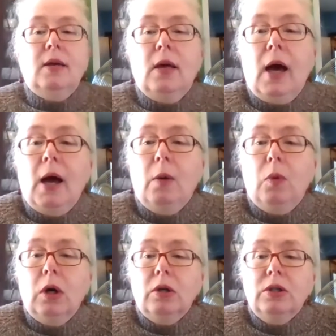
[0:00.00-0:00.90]
I
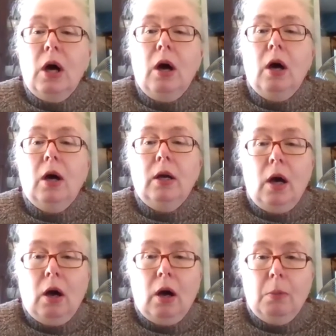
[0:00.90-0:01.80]
worked on
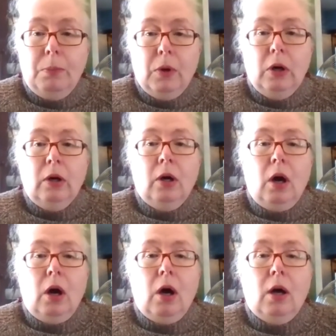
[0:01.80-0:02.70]
a book
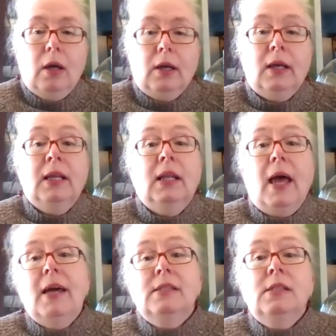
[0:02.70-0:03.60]
on
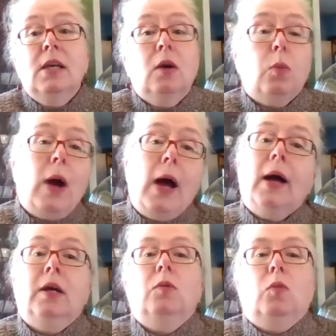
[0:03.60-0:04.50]
classic
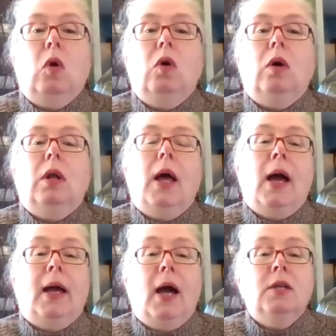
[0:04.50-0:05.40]
rock and roll.
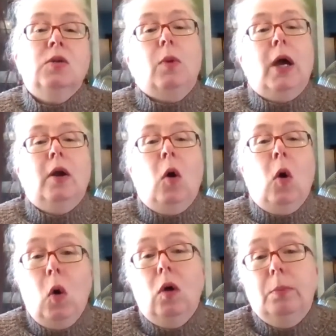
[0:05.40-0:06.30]
I got to write a
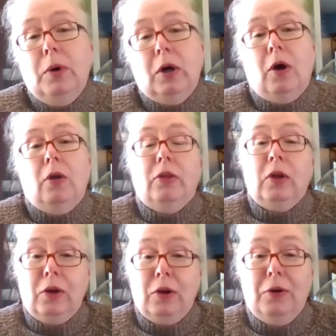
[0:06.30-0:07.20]
whole book on The Who.